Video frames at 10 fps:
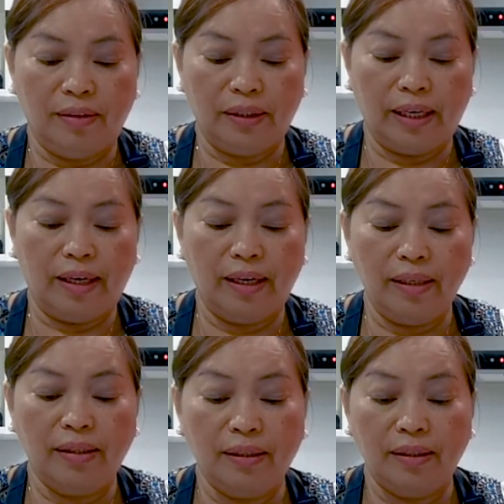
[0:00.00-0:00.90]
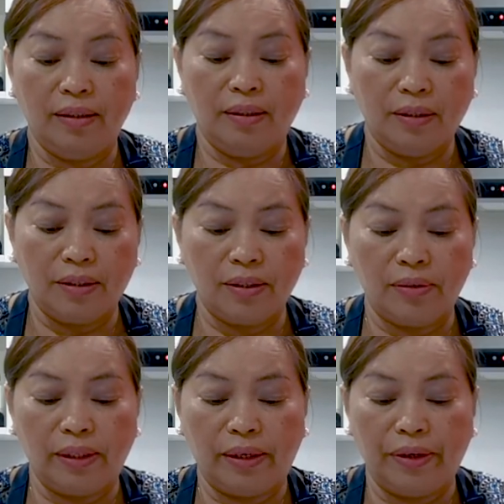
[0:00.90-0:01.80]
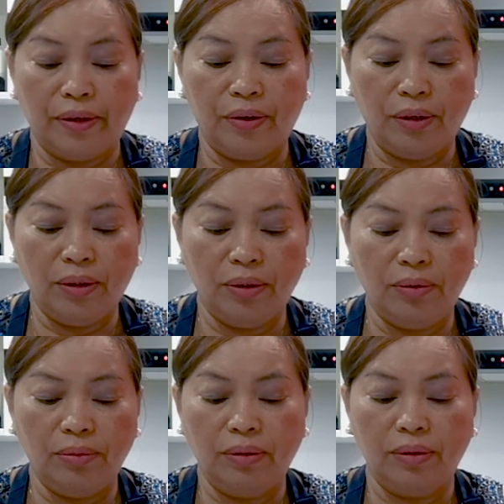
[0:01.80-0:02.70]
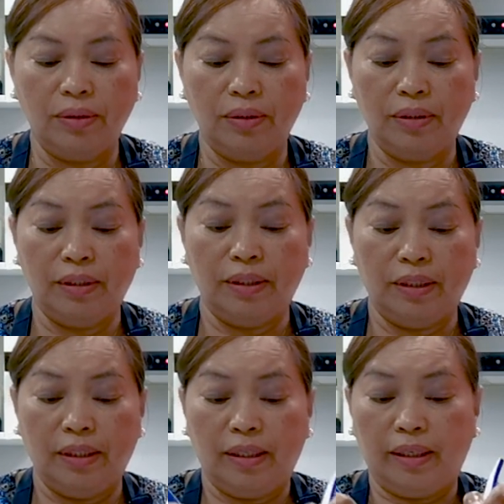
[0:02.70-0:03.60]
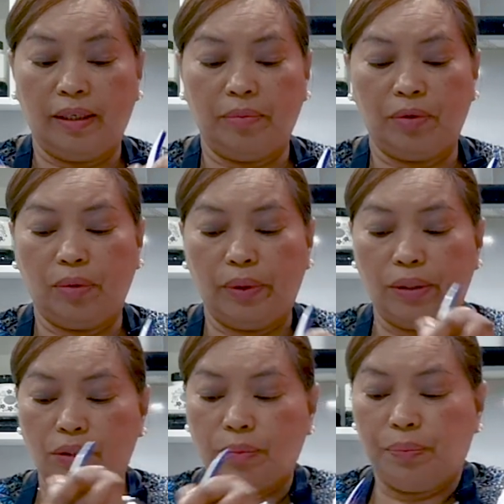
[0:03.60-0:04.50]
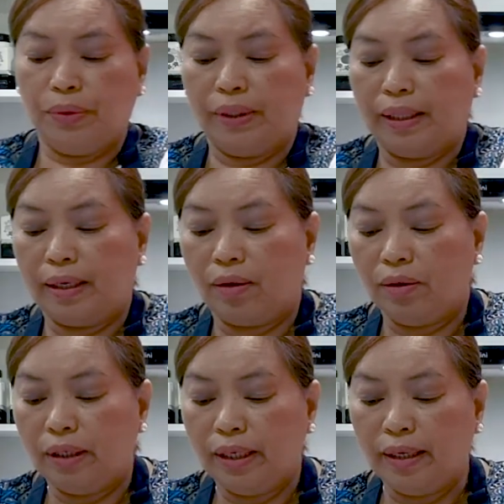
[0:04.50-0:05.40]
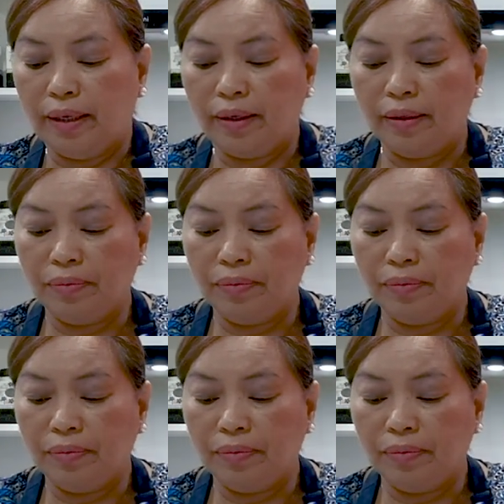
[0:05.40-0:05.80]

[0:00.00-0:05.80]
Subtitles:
Okay, so there you go. I'm going to put that on here.